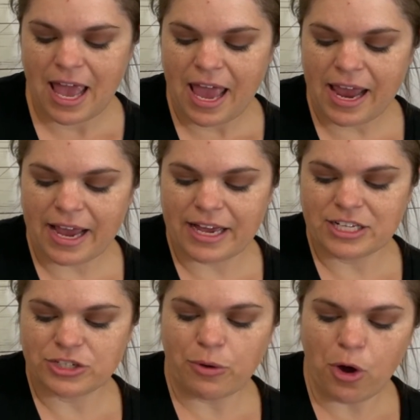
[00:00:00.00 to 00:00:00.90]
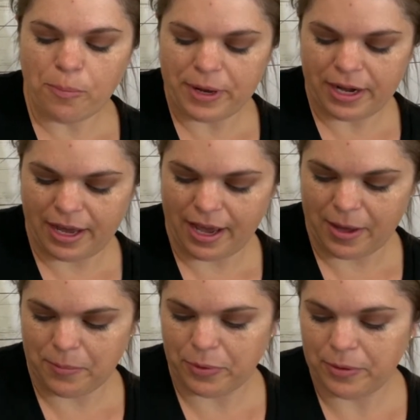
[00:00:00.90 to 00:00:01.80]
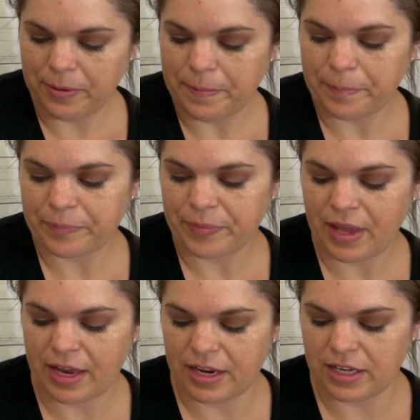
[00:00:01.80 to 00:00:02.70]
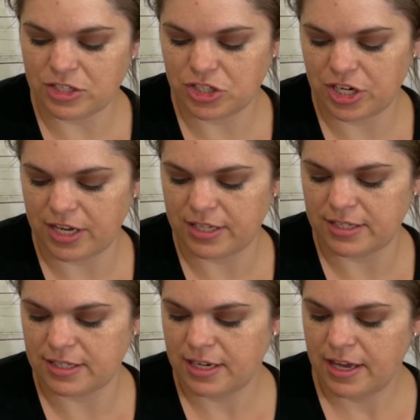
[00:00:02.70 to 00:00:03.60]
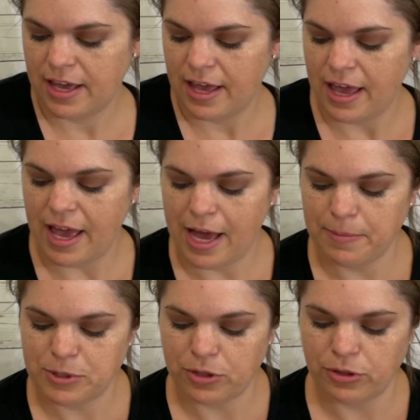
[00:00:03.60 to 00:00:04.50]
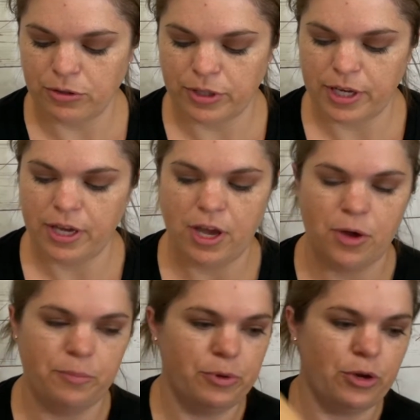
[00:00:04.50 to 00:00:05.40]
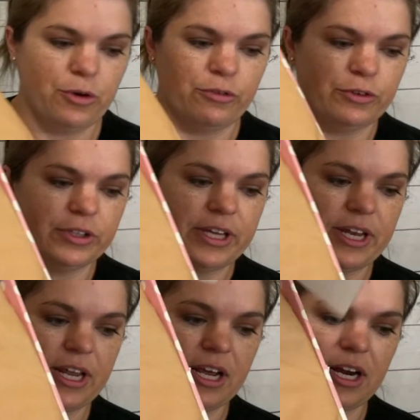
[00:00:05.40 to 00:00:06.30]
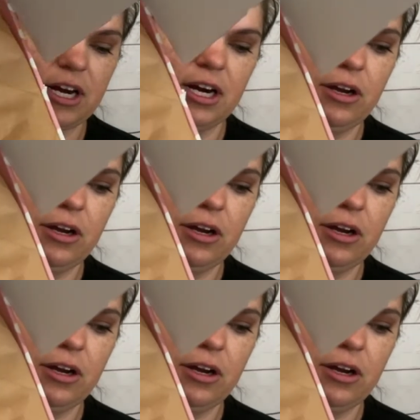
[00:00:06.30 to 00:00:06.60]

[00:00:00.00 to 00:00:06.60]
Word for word: And you open it up and it is just absolutely beautiful in here.